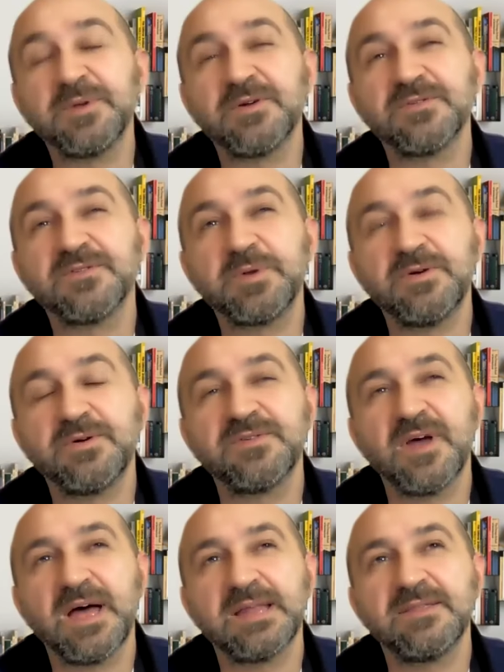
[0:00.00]
because
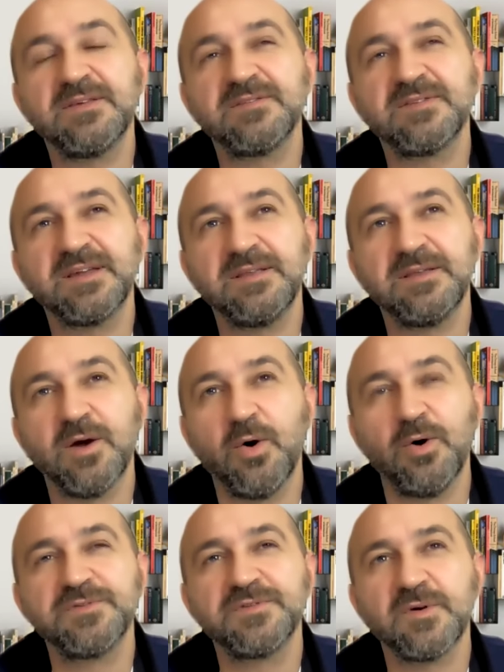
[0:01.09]
Spinoza had this idea
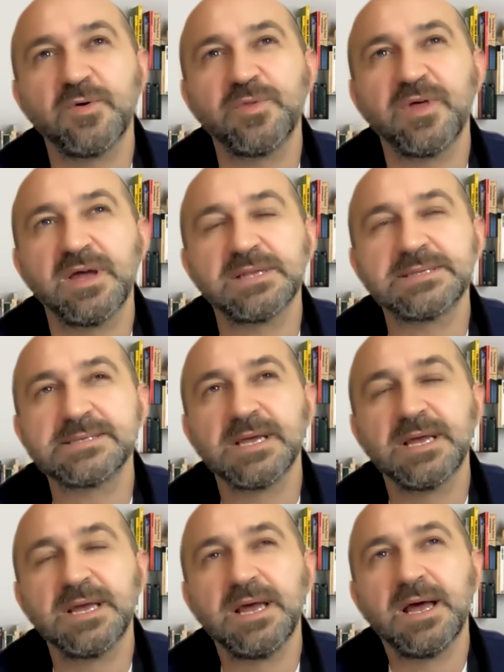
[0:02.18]
also that
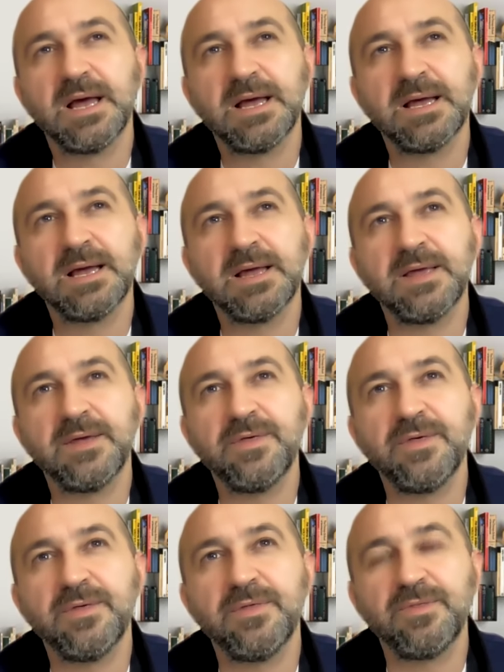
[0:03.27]

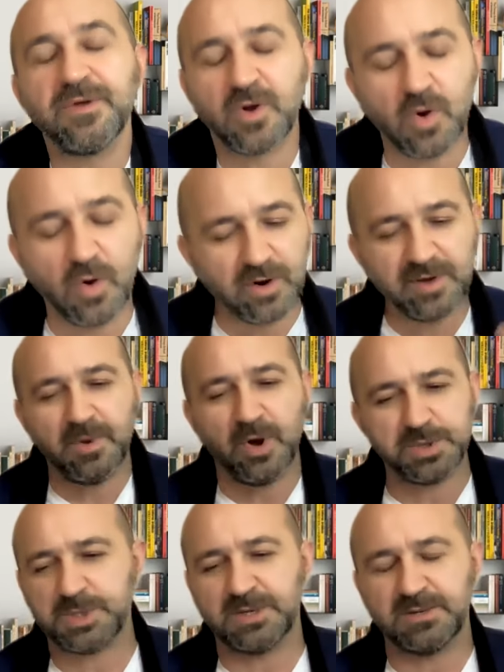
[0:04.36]
the core
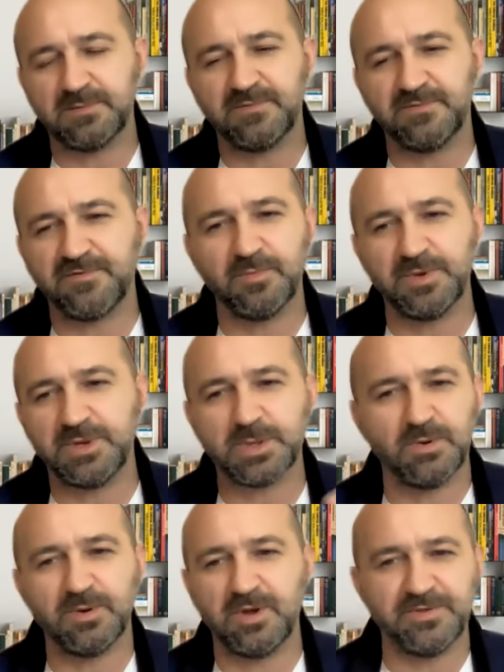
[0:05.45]
emotion from which
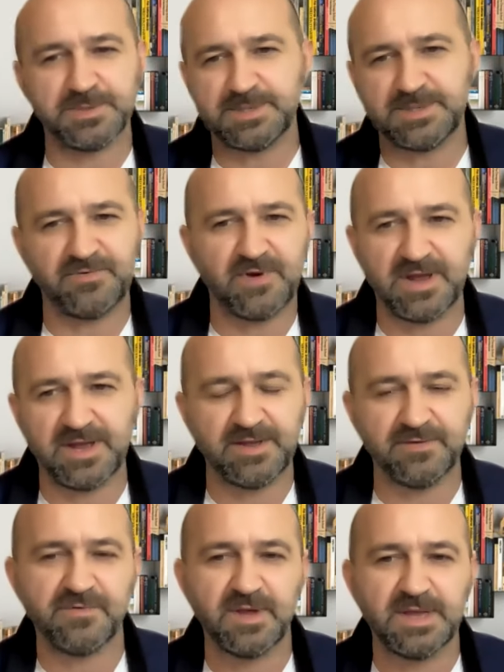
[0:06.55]
all others
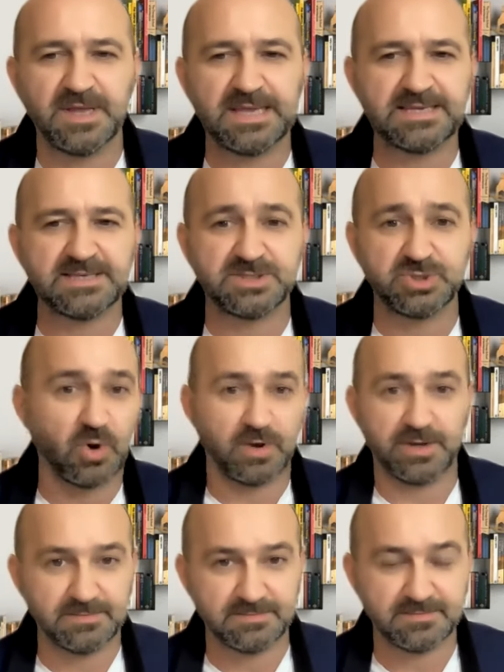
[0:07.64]
derive is
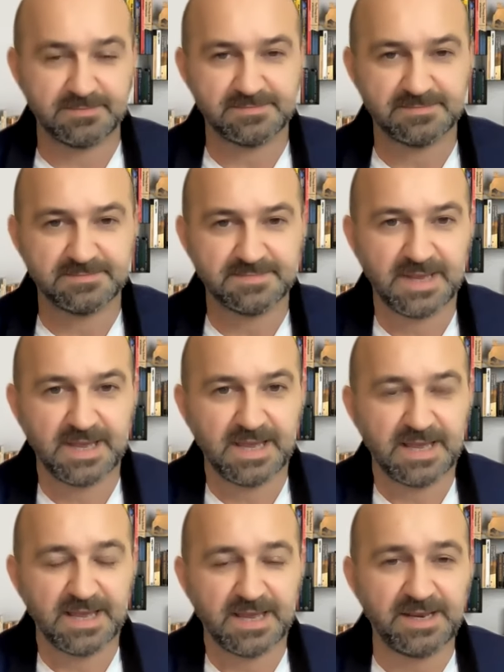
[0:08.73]
joy.
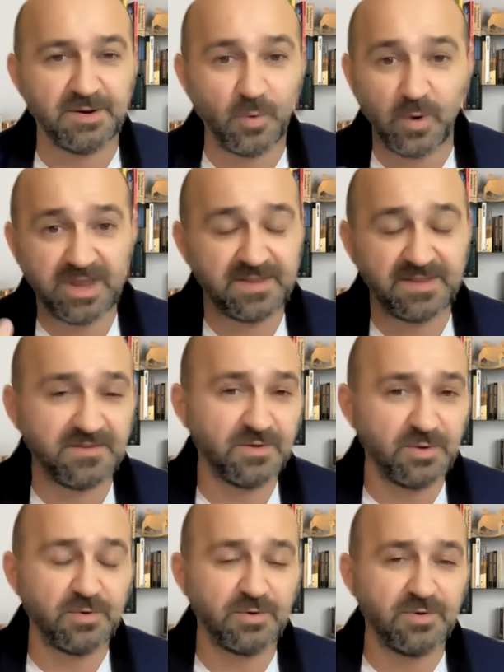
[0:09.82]
And in a way,
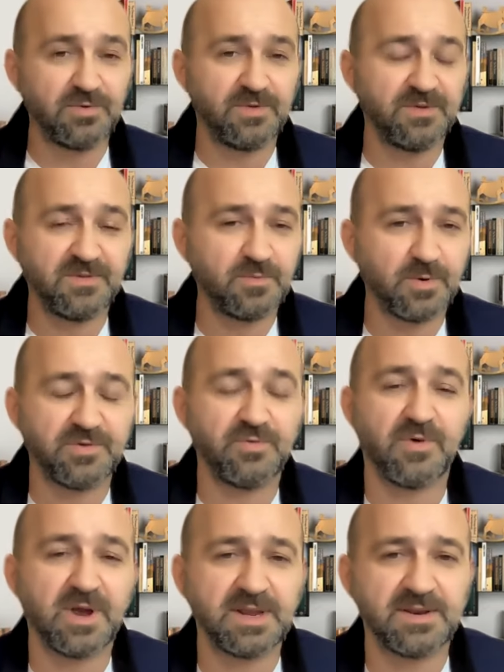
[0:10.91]
this is what you
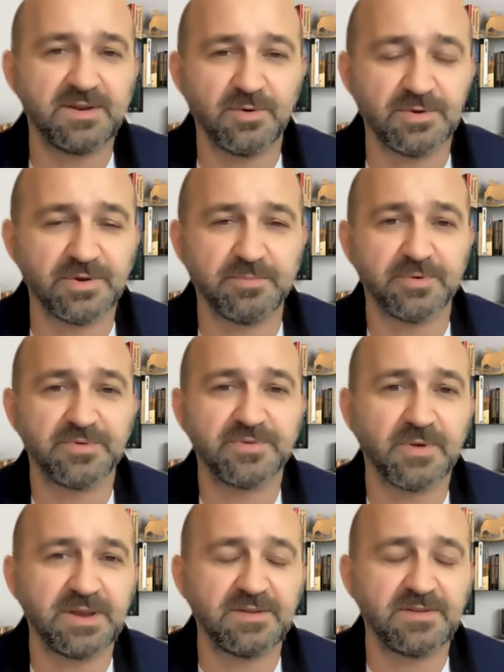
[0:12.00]
write in all your books,
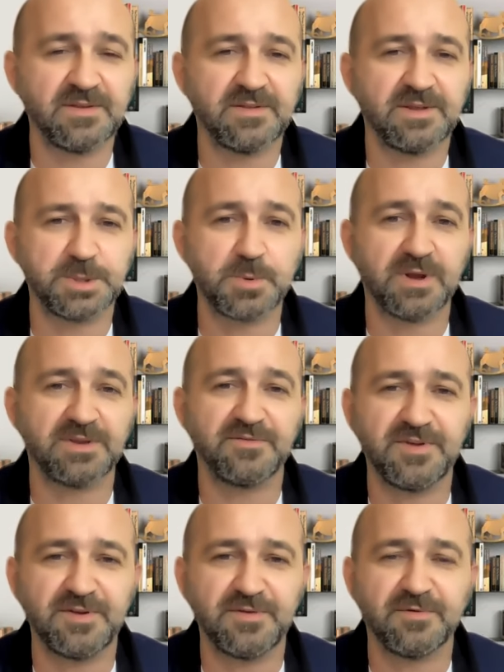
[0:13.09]
right? Yeah. The joie de
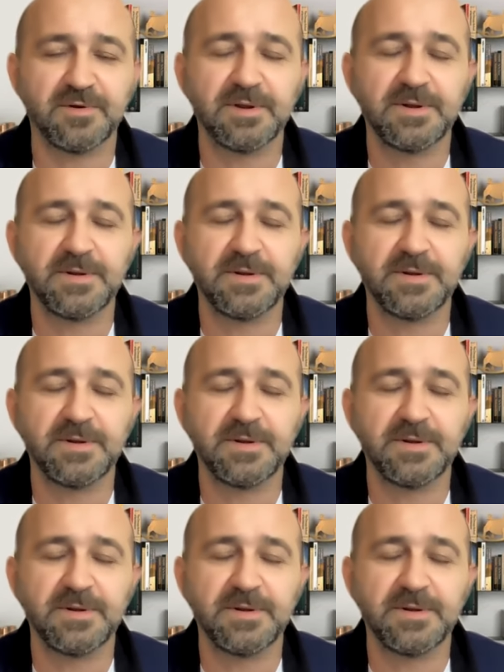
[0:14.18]
vivre.